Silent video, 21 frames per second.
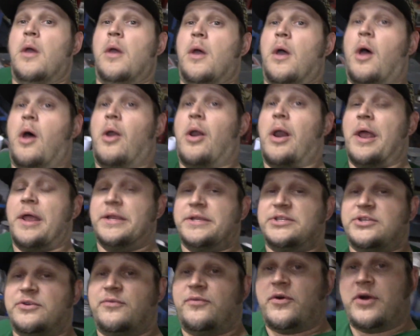All right,
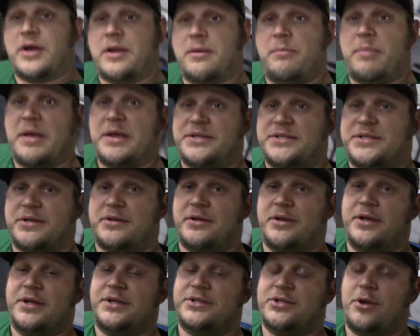so friggin'
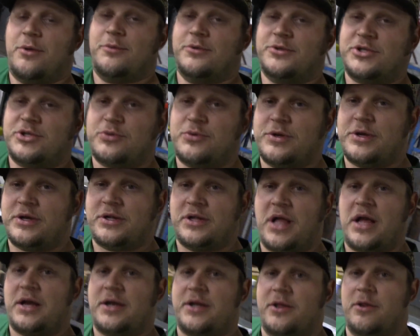basically, it's almost three
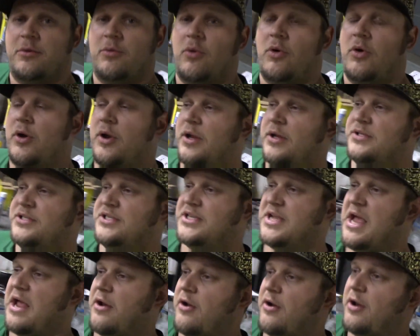o'clock in the morning,
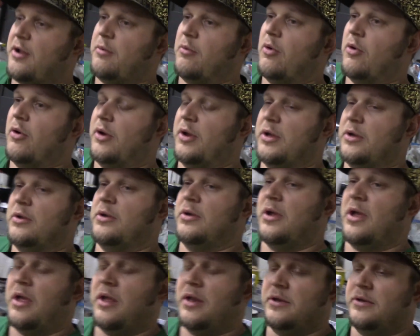Saturday morning,
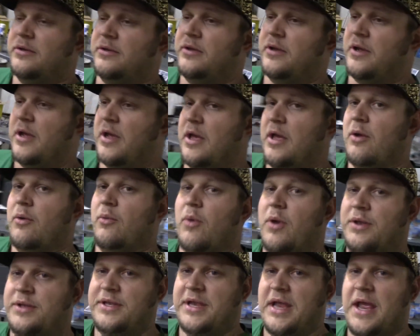and uh,
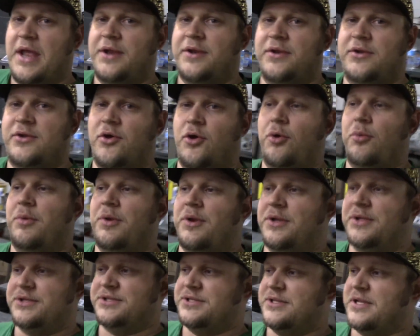what Dan determined
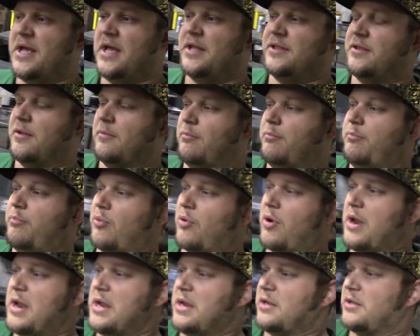is that the
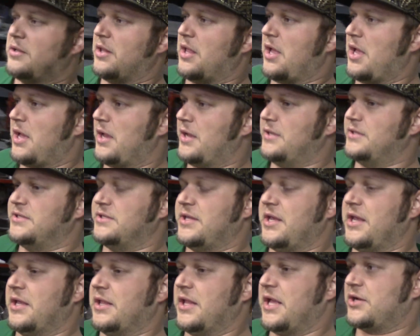brake lines,
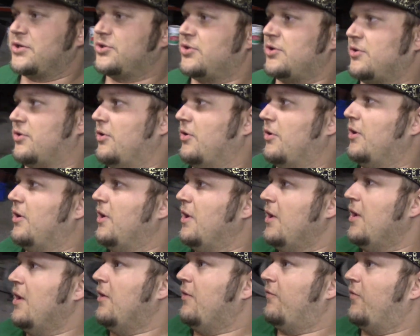the electrical
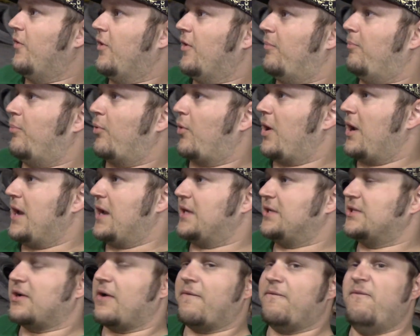for the
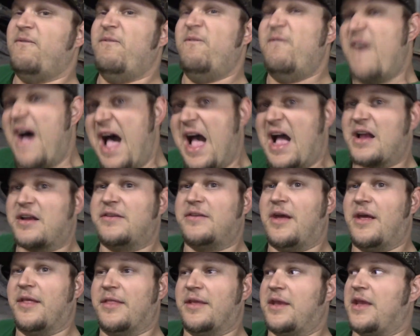brakes are fucked
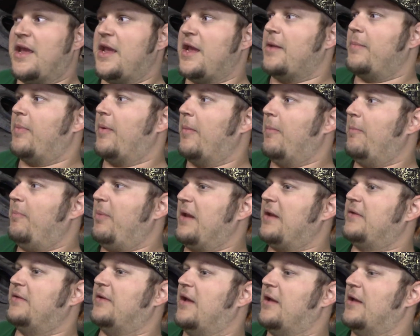on the camper
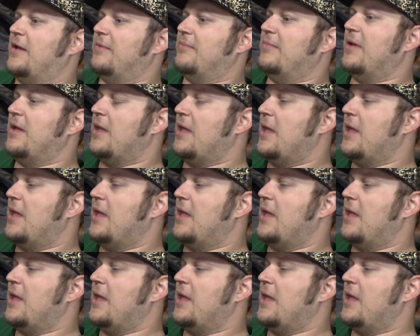big time.